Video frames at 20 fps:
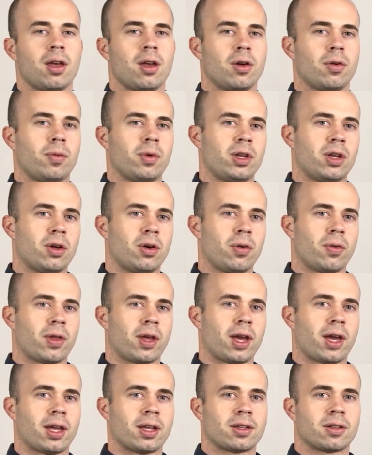we know
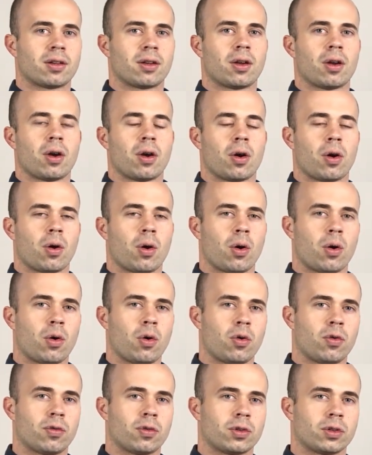that
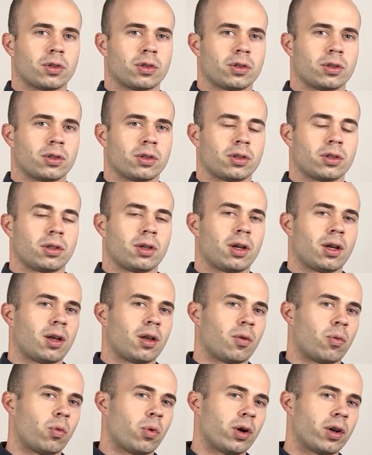over
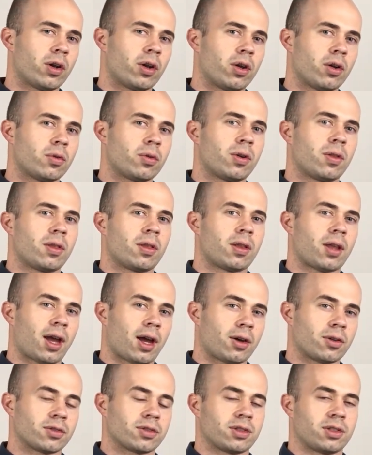
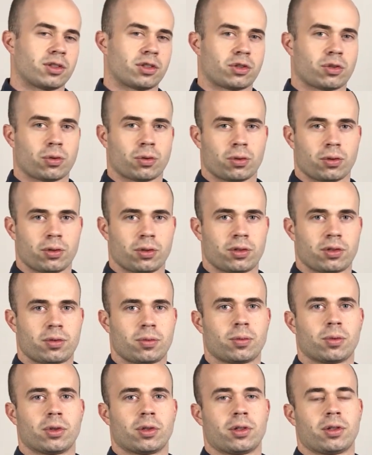100,000 swords
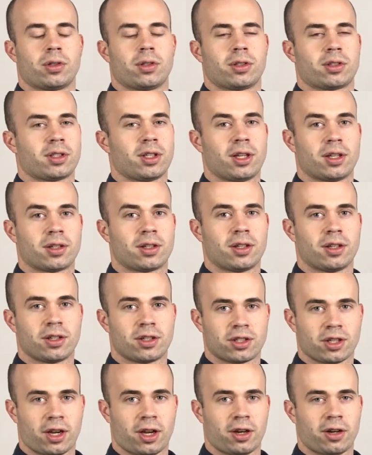were sent into
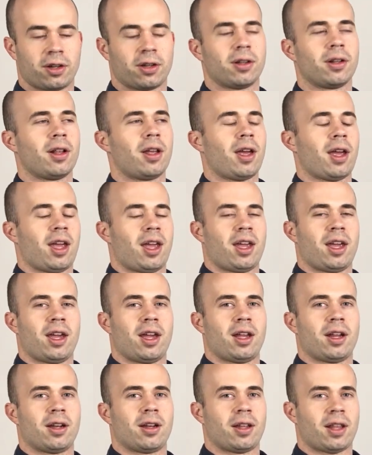China,
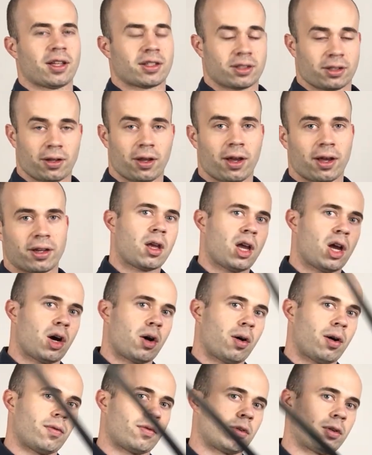and that's a lot.
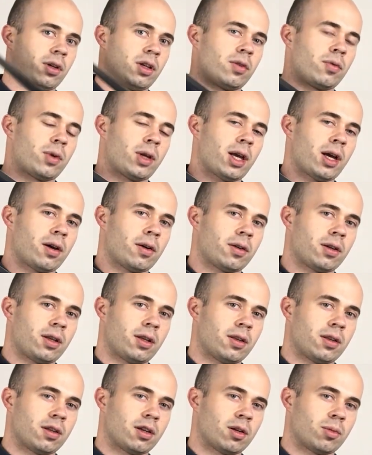However, in
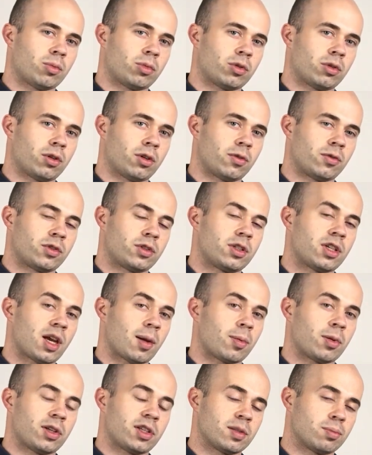reality, the number of
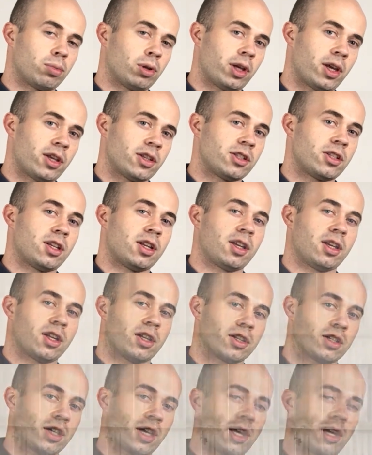Japanese blades getting into
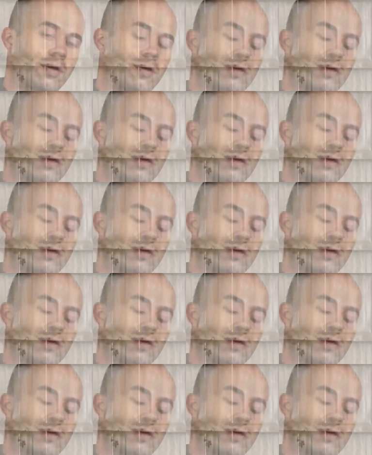China